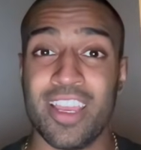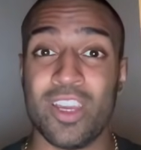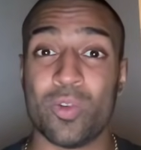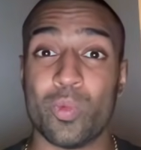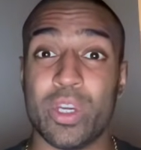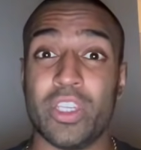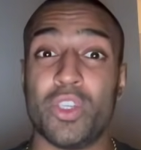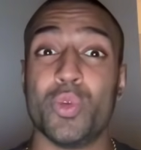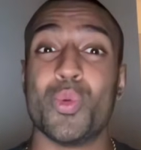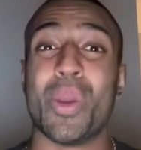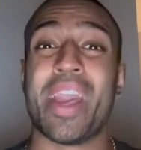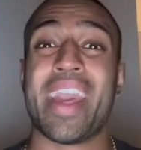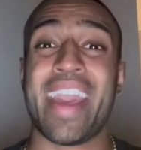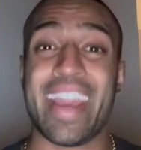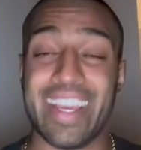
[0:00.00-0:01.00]
where you
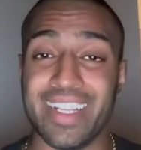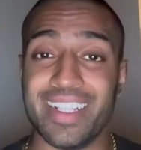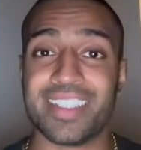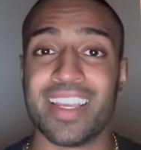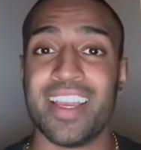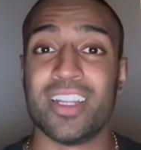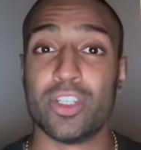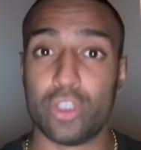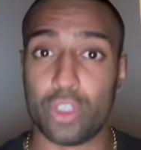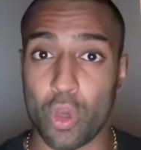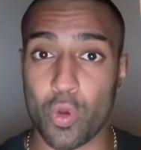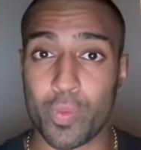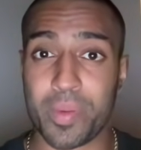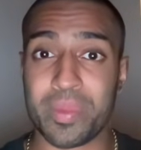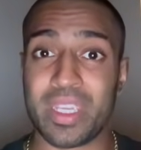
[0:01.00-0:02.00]
hate
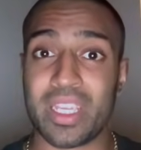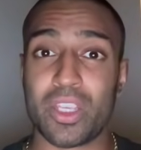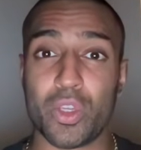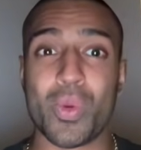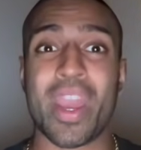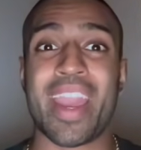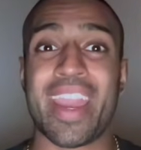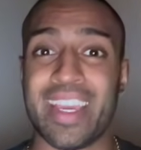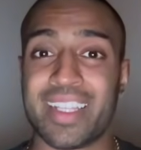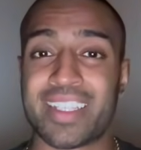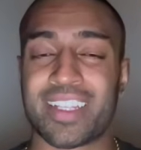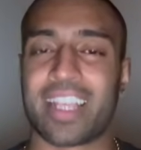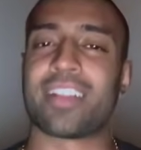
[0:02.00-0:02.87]
dopamine. You hate,